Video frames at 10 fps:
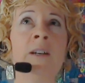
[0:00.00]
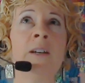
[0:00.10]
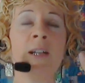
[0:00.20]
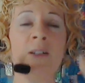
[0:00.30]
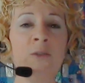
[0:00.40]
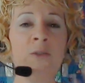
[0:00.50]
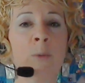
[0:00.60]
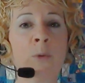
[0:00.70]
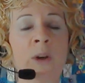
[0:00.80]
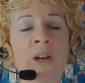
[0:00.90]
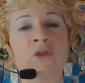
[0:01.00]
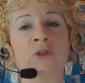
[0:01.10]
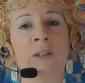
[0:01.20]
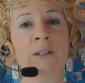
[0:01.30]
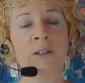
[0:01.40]

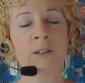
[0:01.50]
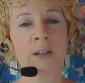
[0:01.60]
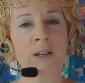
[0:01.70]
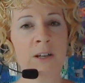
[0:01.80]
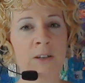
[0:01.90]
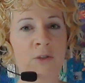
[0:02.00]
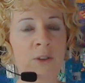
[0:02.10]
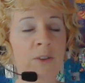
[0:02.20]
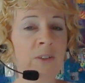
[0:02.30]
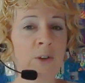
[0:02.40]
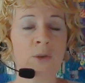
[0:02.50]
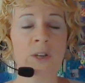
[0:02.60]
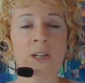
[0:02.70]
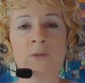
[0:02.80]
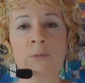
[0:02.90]
inspiration. She's the
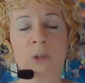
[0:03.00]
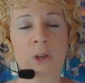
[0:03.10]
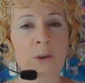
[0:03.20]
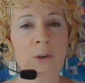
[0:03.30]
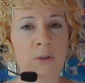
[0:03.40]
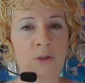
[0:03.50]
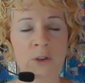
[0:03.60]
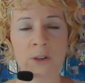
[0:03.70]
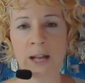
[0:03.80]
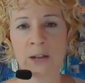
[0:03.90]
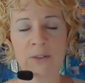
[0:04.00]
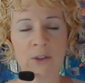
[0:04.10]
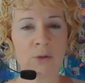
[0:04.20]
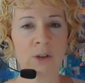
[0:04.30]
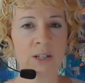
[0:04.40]
creative muse. She allows the
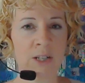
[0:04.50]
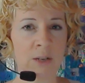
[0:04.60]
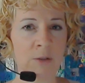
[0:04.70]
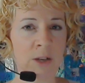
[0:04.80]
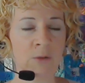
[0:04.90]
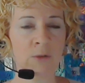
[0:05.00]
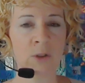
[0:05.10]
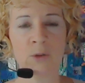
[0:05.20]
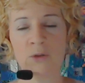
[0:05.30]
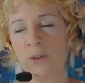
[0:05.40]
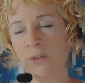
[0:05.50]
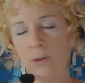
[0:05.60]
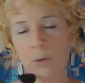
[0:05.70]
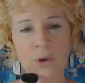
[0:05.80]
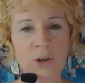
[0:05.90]
creativity to flow, and she's an
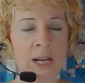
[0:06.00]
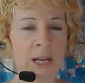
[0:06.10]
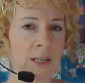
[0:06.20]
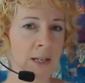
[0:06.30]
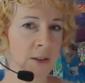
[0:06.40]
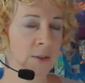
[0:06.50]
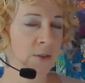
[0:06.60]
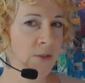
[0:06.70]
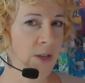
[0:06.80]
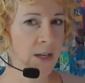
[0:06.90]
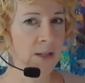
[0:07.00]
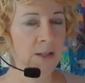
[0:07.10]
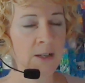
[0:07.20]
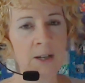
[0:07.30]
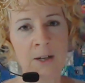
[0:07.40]
organic state.
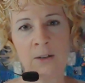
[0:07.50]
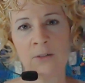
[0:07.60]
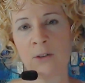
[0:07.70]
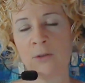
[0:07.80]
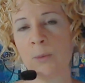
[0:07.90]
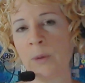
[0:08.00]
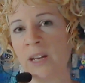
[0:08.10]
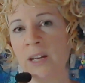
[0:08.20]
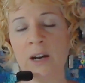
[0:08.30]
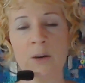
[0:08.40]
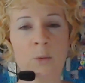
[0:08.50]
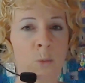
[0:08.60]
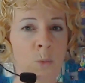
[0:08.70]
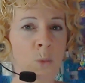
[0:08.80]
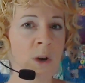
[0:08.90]
So depending on
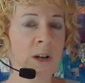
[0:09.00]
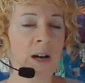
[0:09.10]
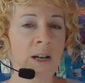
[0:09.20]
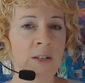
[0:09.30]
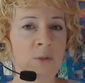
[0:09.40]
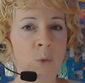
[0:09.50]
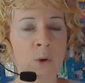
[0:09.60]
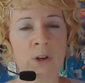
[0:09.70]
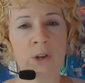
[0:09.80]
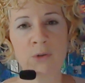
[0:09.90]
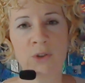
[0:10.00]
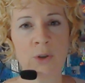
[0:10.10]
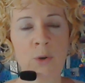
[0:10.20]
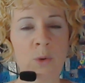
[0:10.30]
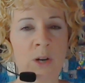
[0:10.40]
what kind of work you
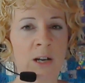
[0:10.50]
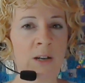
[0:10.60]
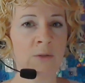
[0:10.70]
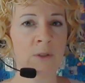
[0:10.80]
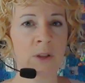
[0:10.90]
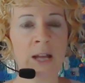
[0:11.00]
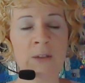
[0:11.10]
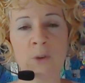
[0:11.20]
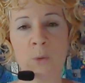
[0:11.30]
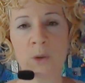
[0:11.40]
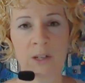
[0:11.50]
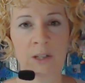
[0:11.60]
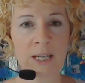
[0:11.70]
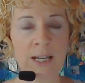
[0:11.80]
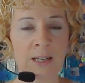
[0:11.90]
do, what kind of life you want to
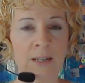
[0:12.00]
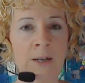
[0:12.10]
lead,